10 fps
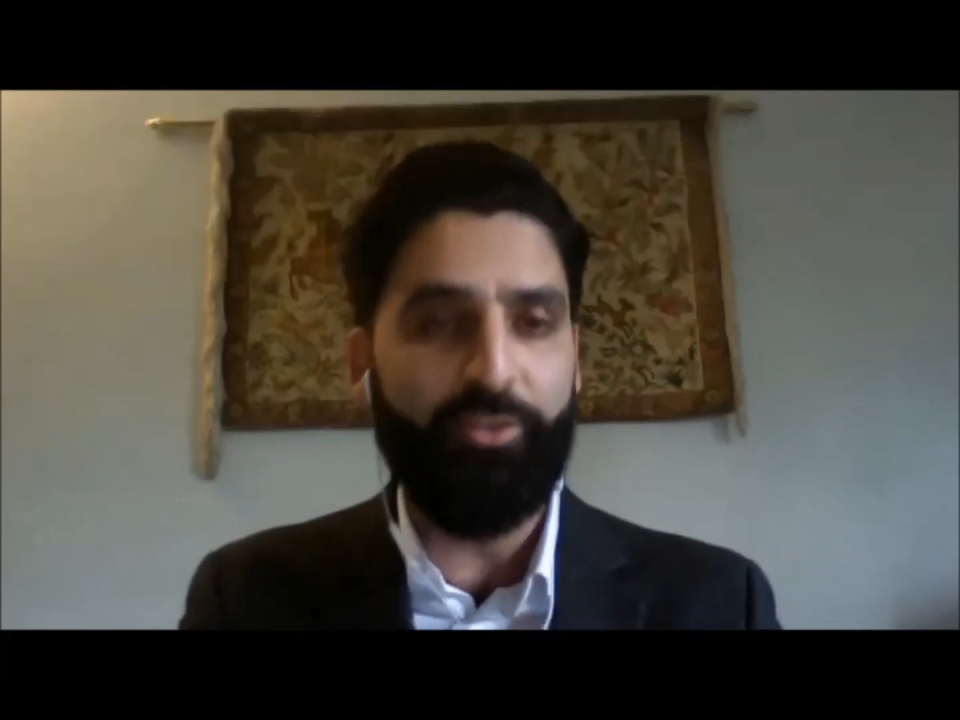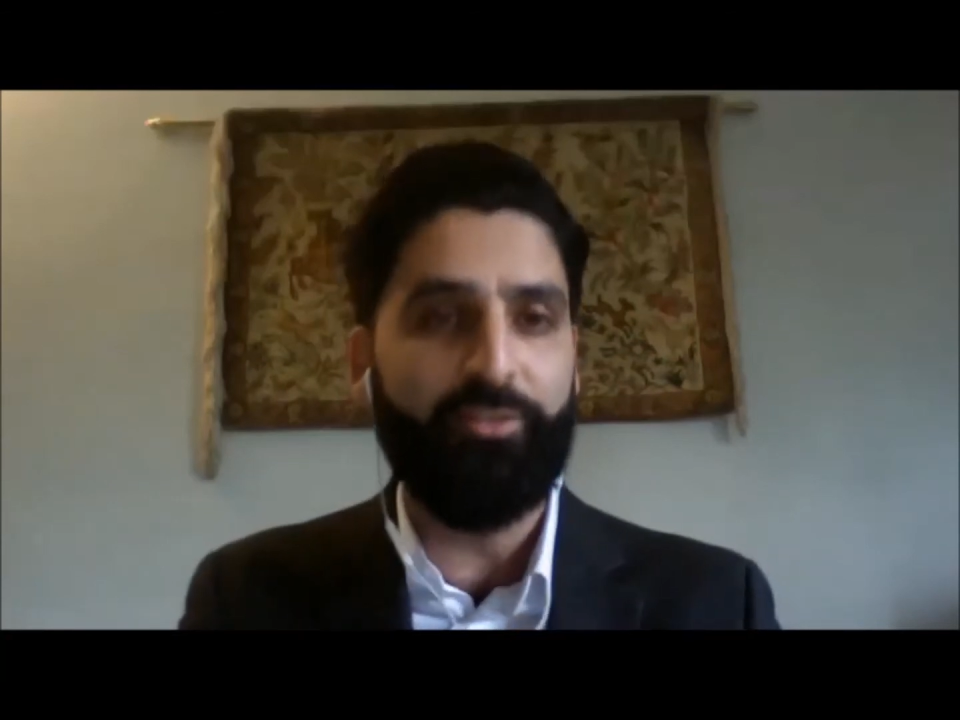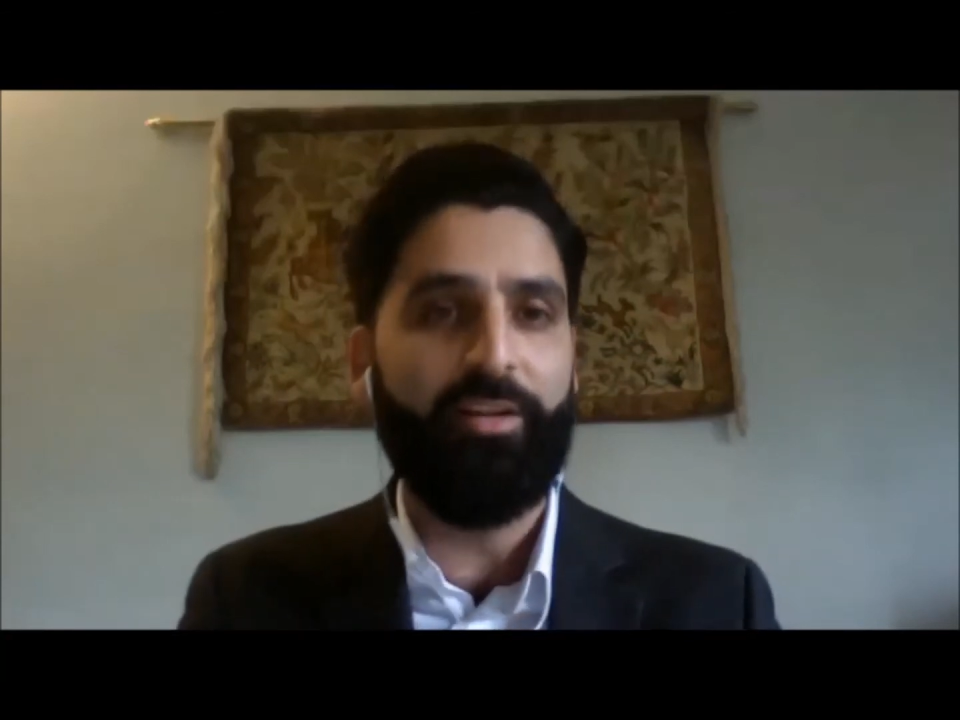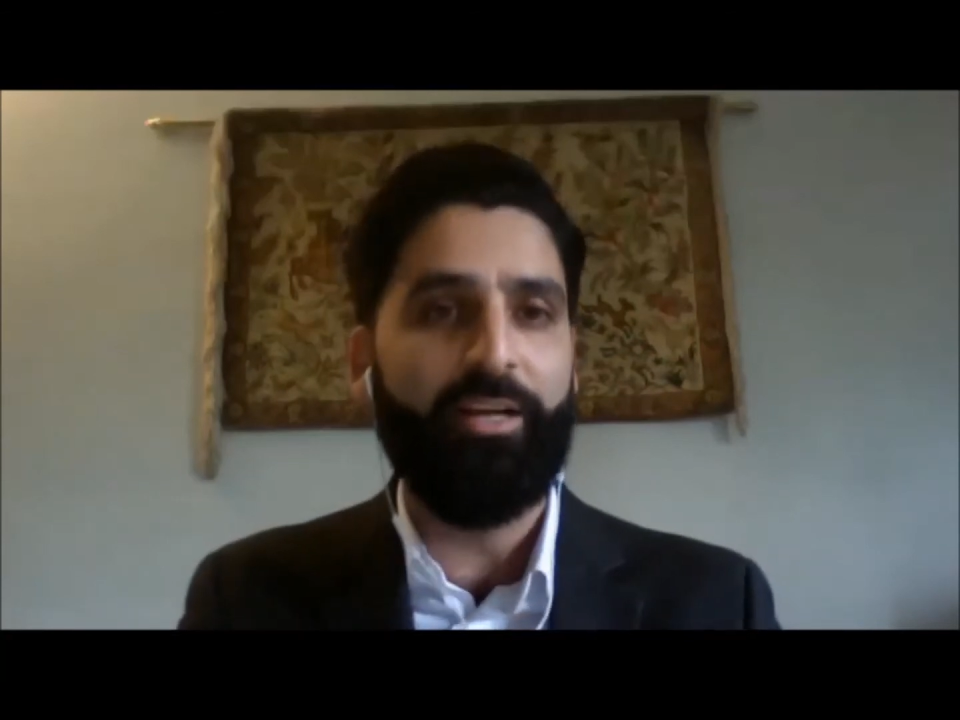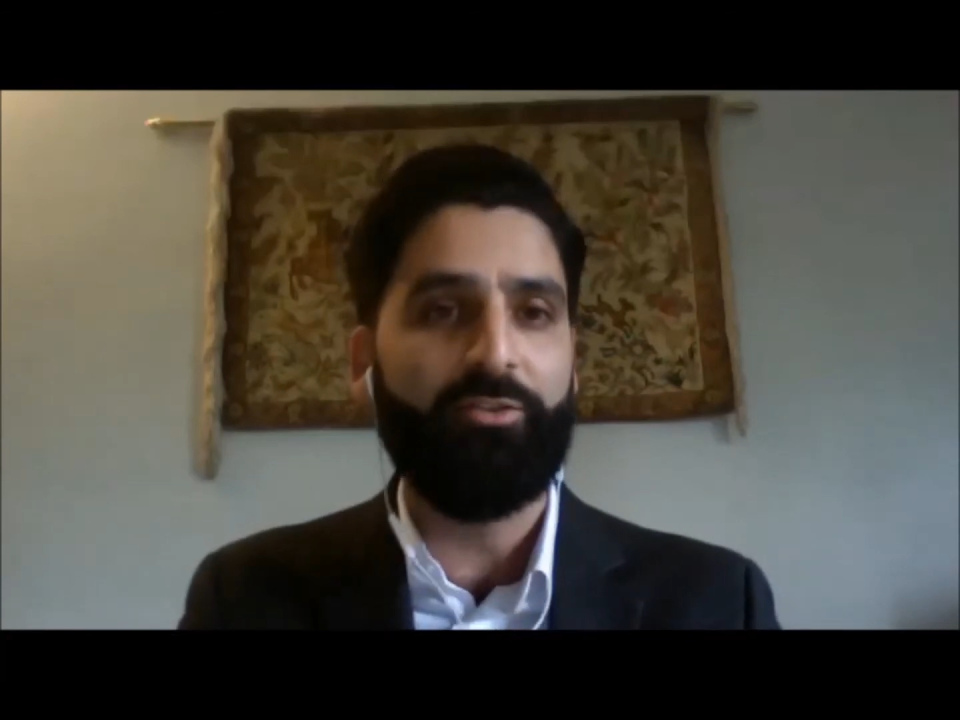
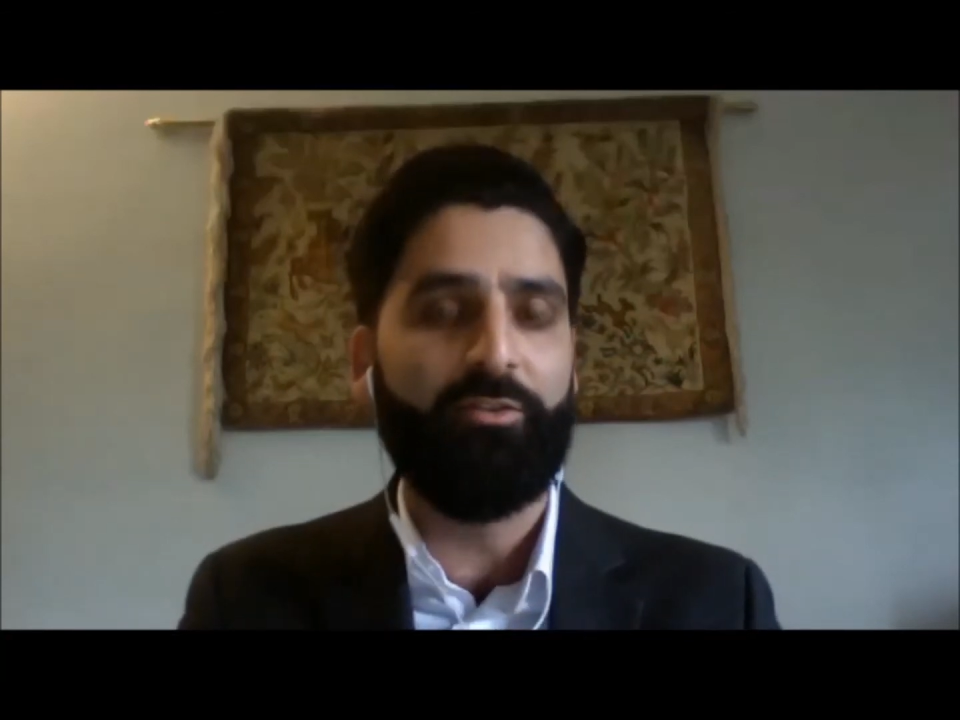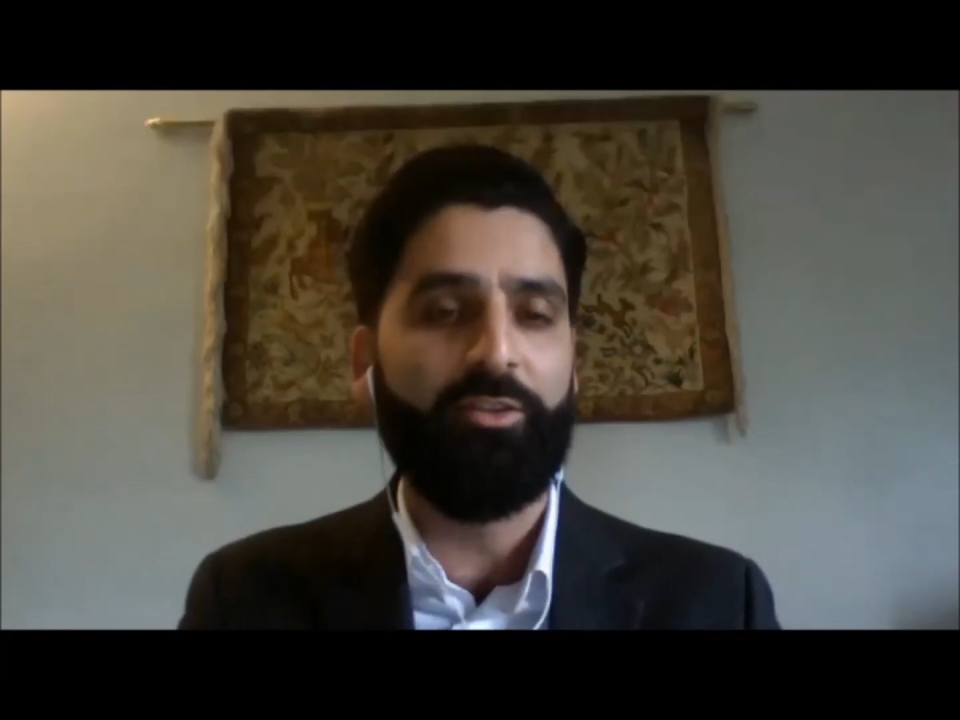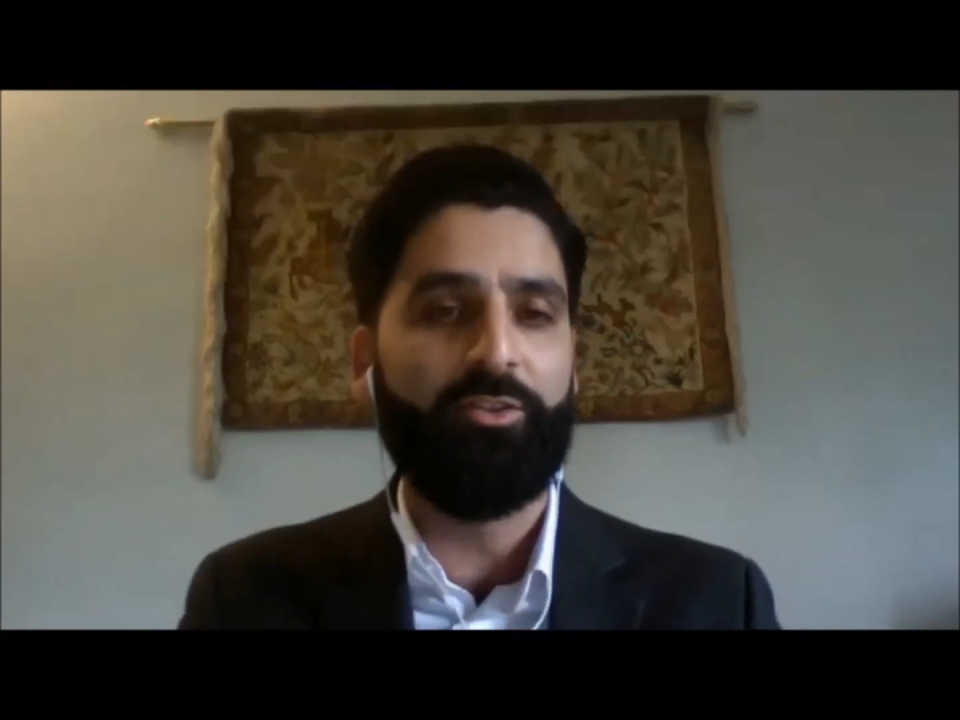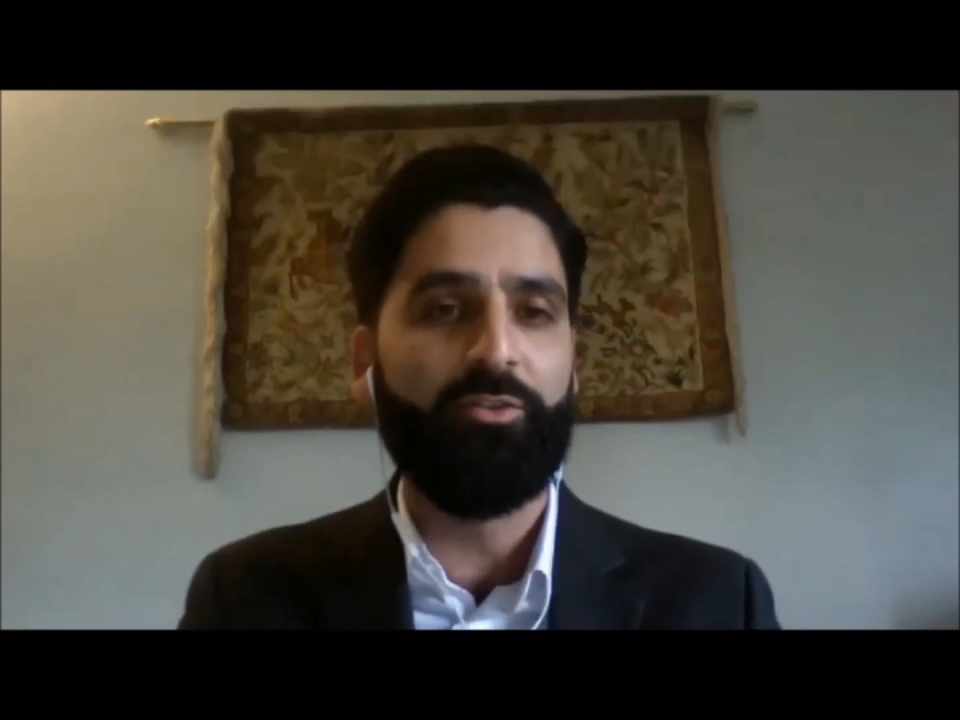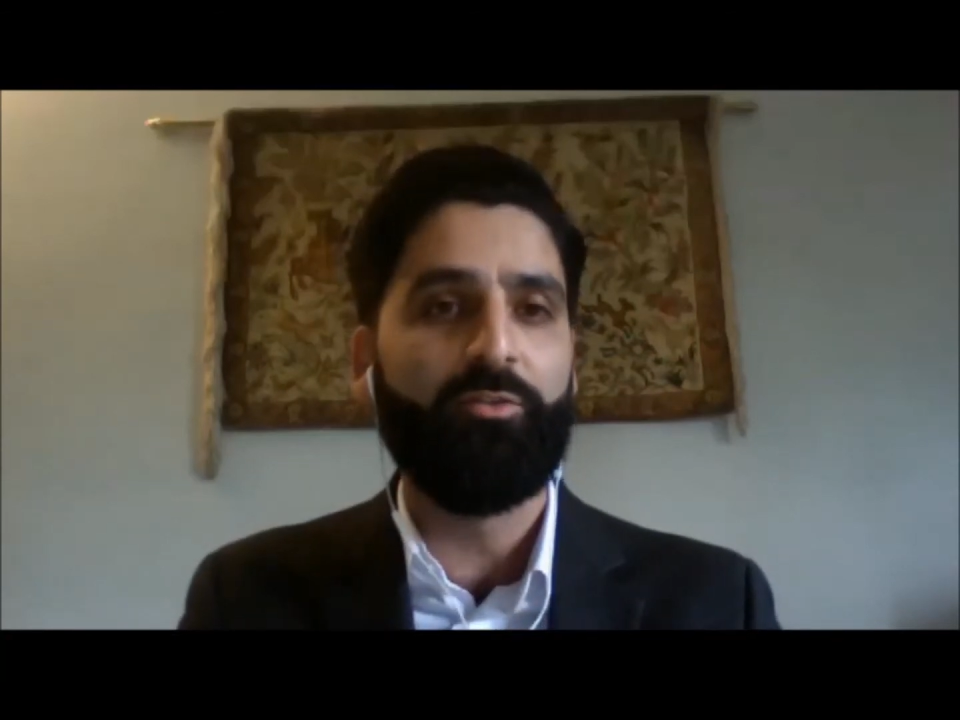international
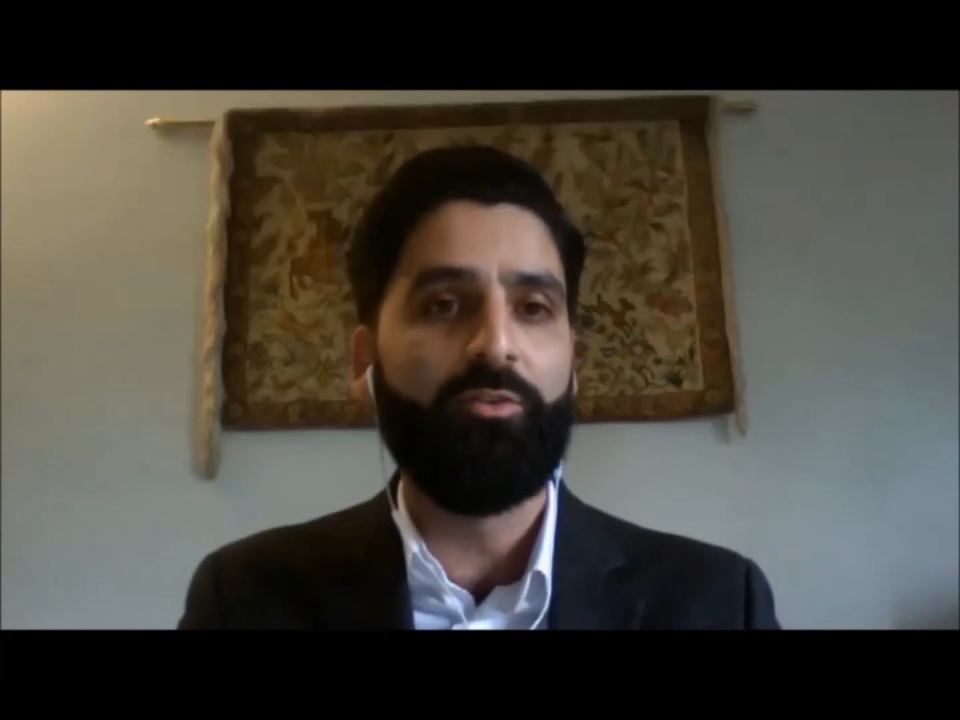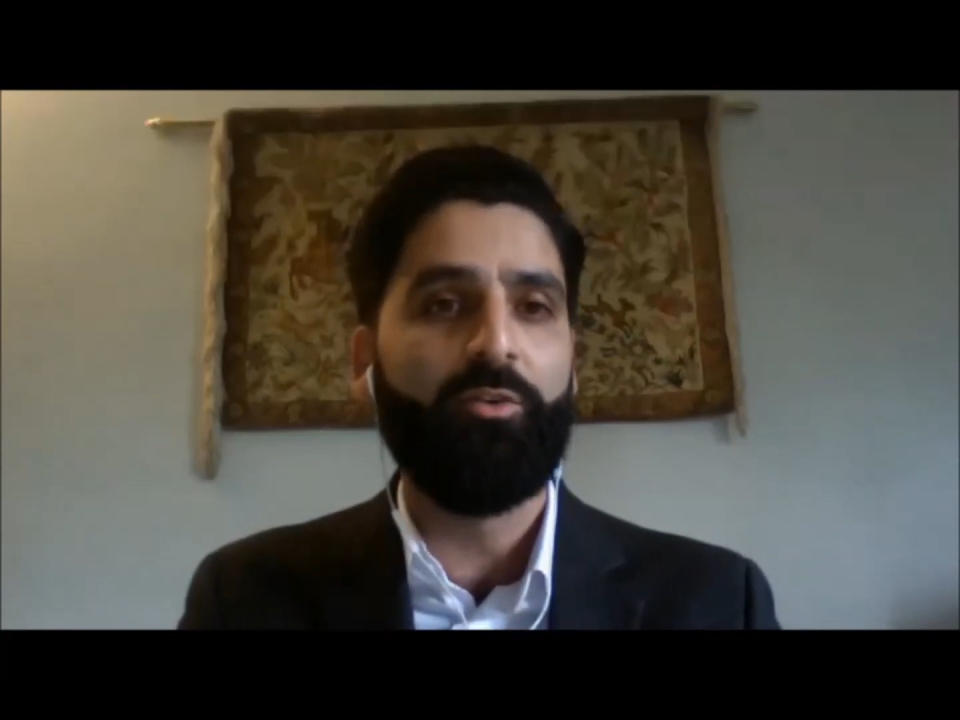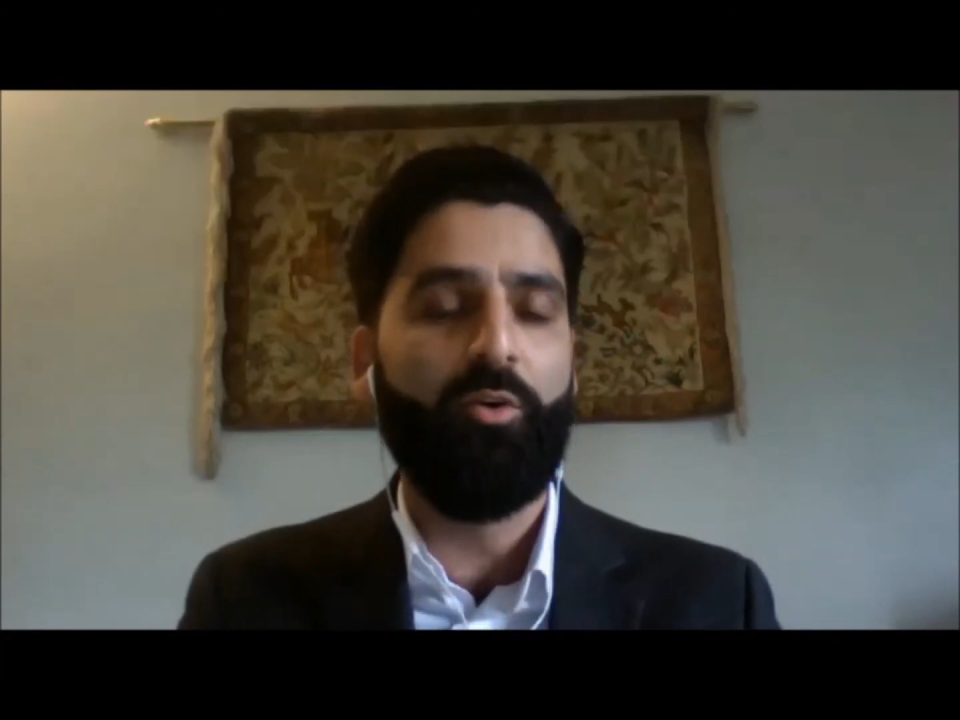issue